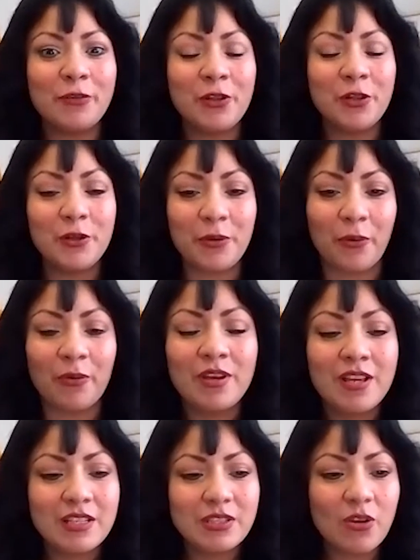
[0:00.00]
clue.
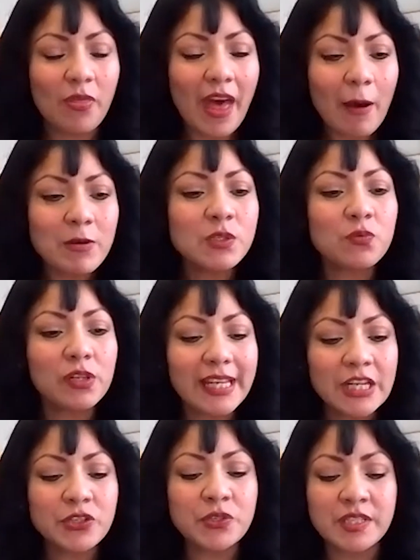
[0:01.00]
So that was really
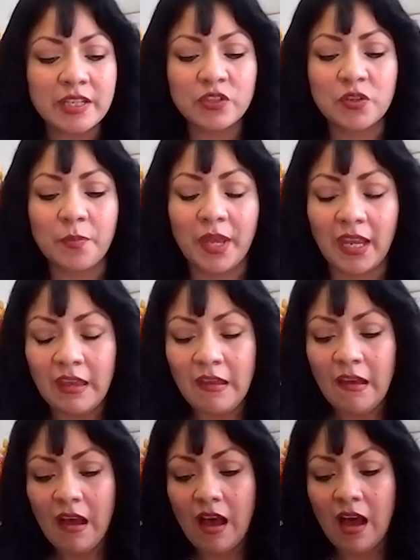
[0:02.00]
interesting to me,
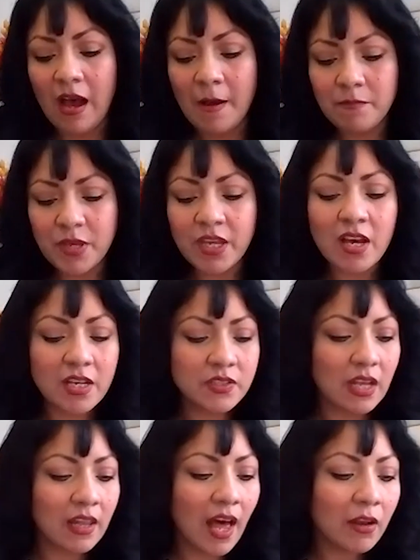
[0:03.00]
because
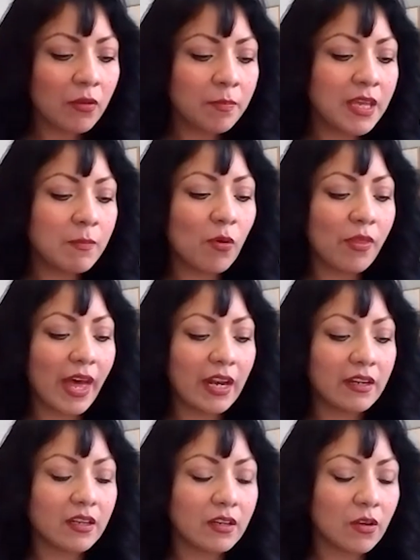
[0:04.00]
a lot of the people
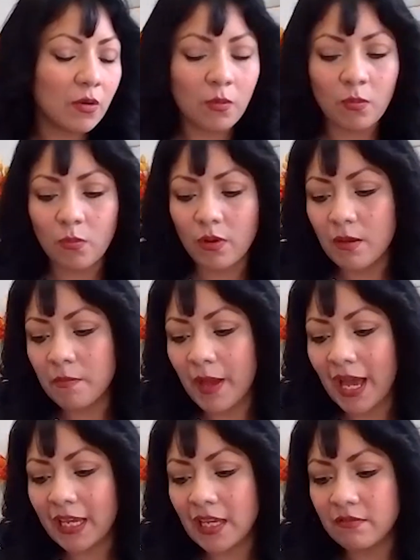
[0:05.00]
that,
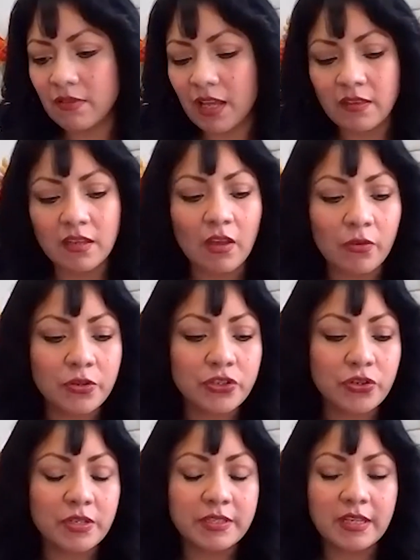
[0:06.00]
back at the other
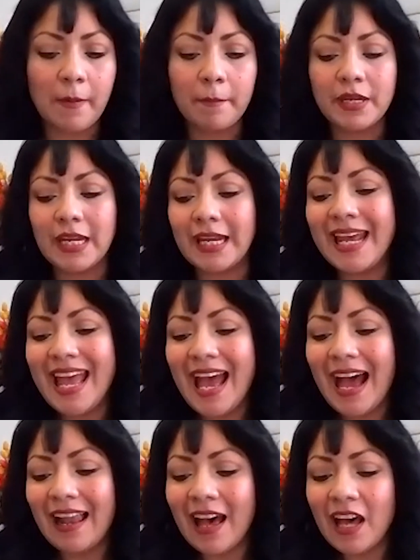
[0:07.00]
insurance company,
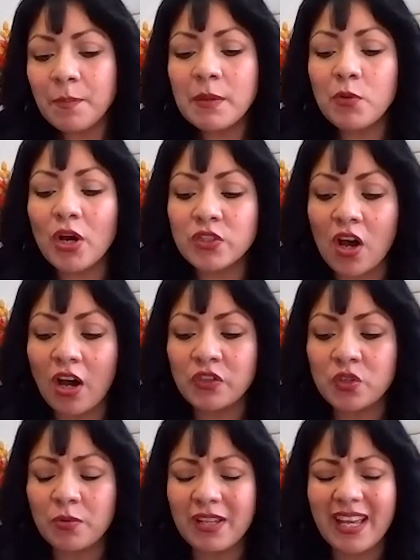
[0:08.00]
a lot of people I talked
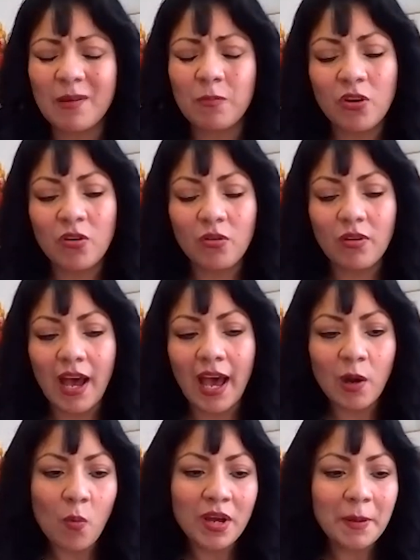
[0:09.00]
to were like, well, I
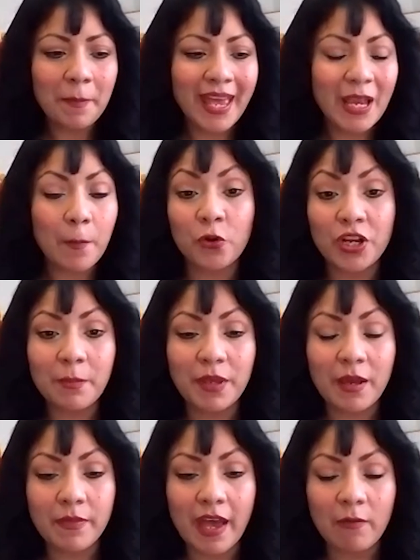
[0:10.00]
don't want to pay a
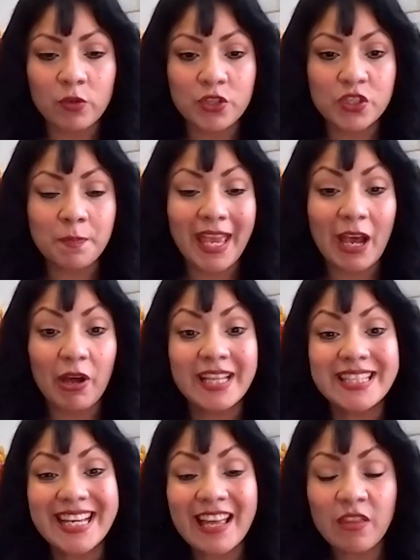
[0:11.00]
premium that will just pay out a
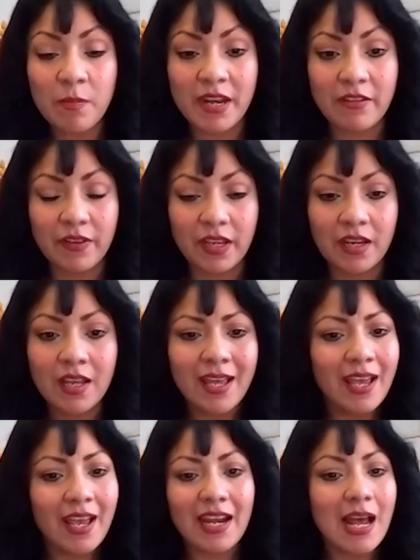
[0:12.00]
death benefit,
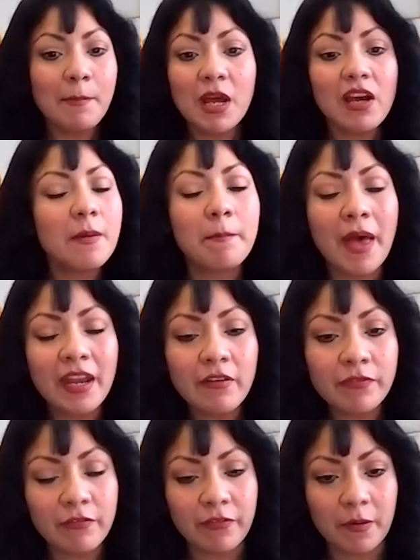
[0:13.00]
and I'm not going to
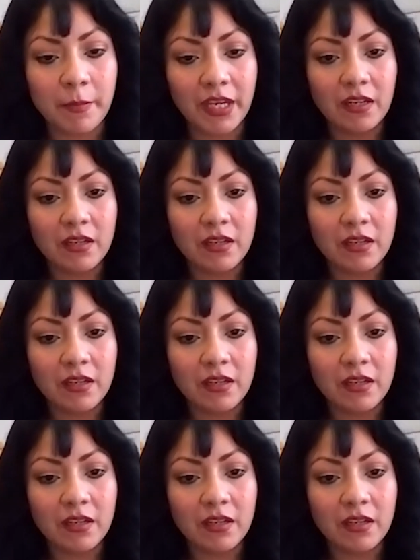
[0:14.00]
benefit from it.